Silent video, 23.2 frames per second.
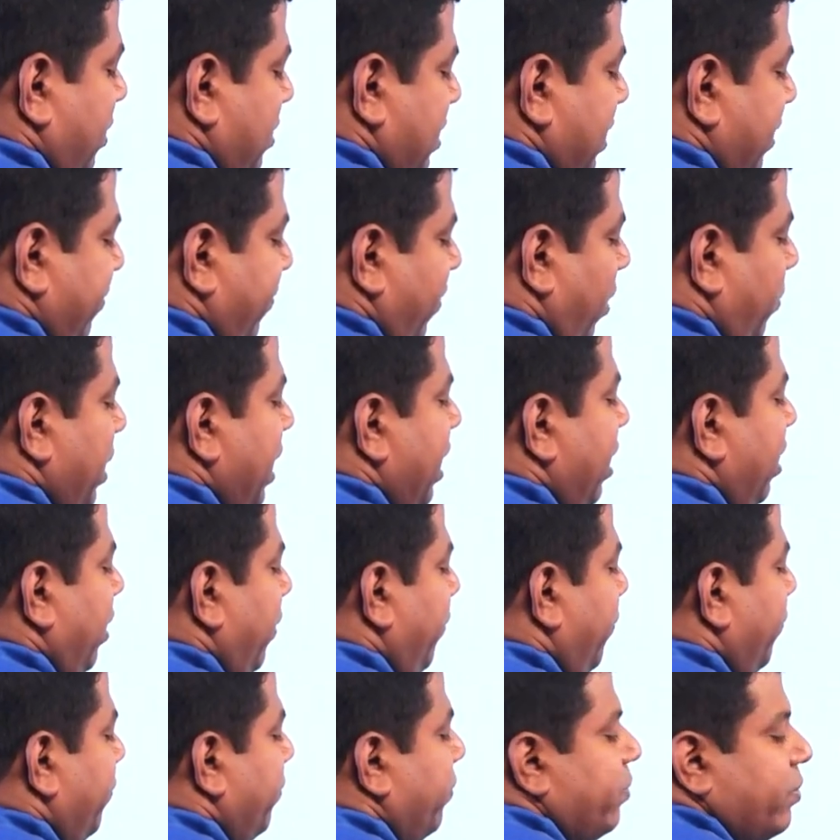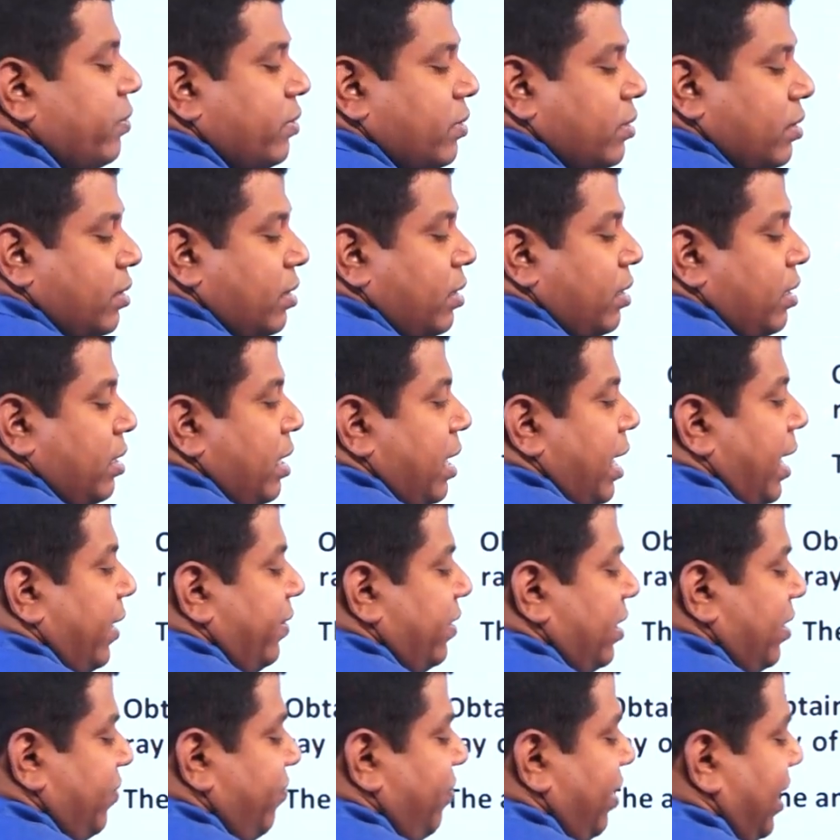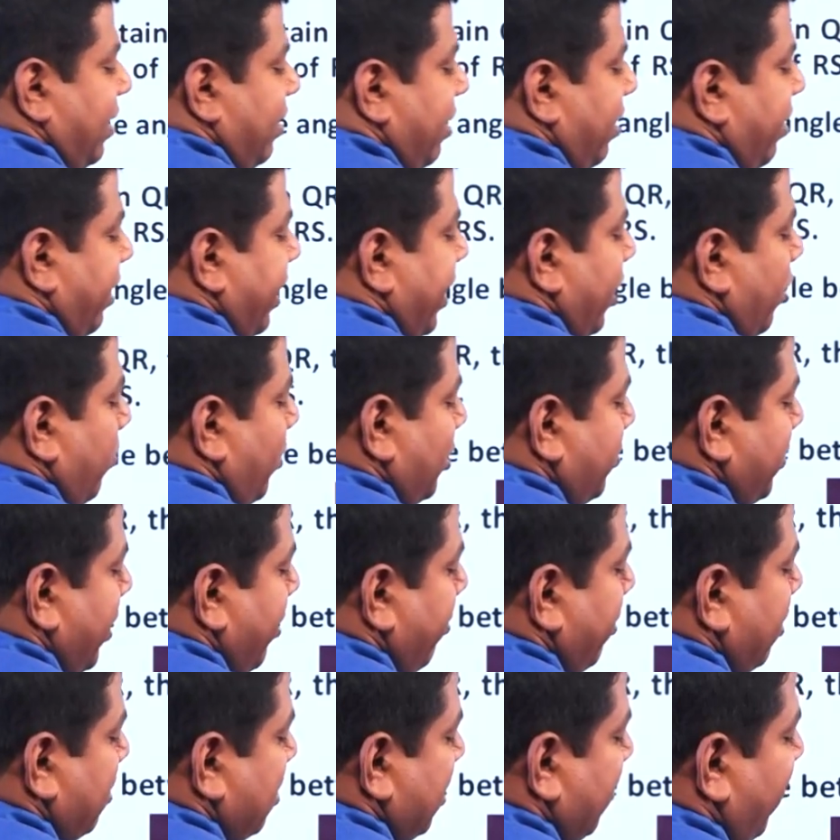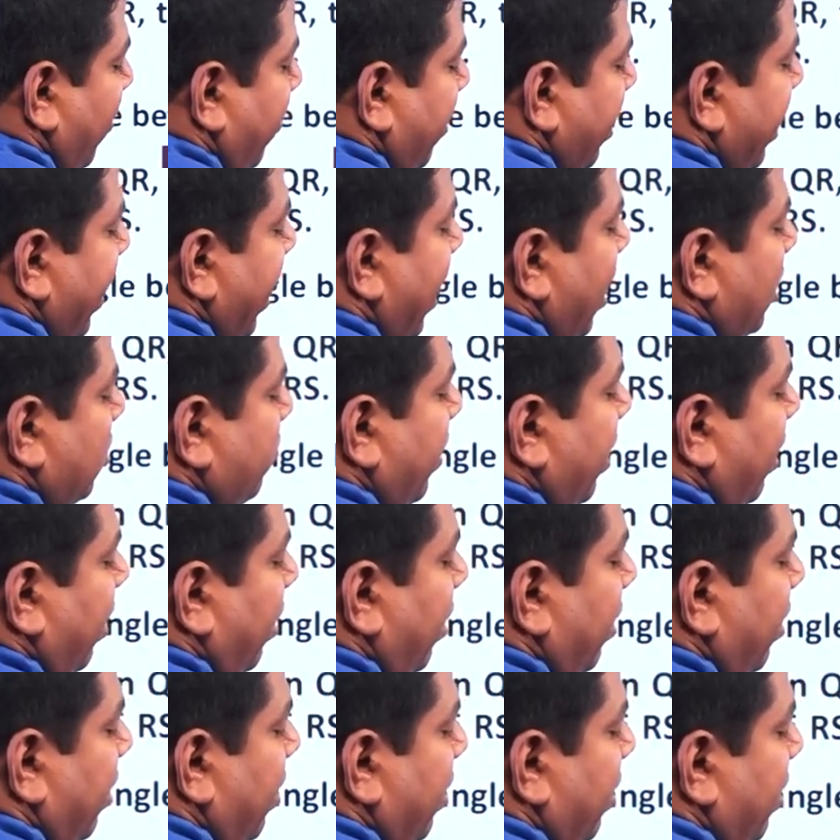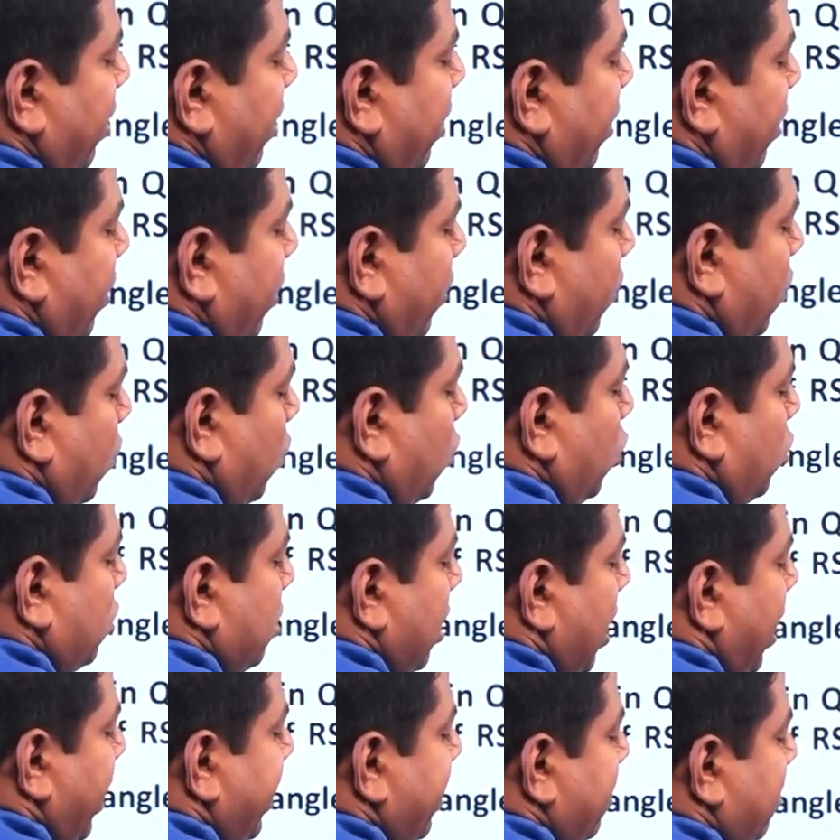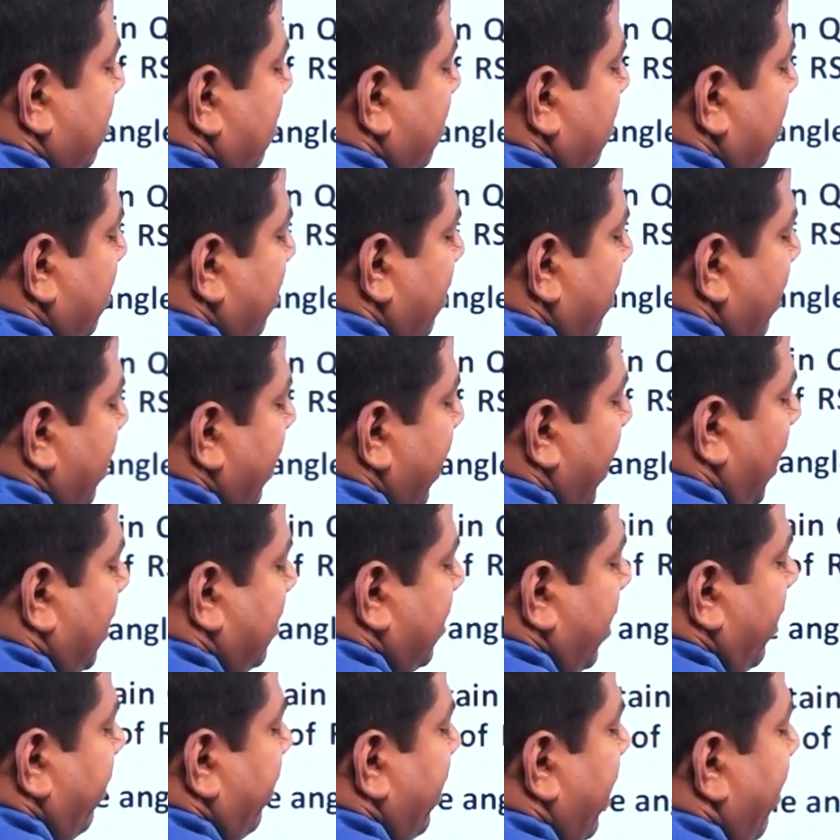to see from here, and the reflected ray you must be able to see from here as well. Draw those lines, extend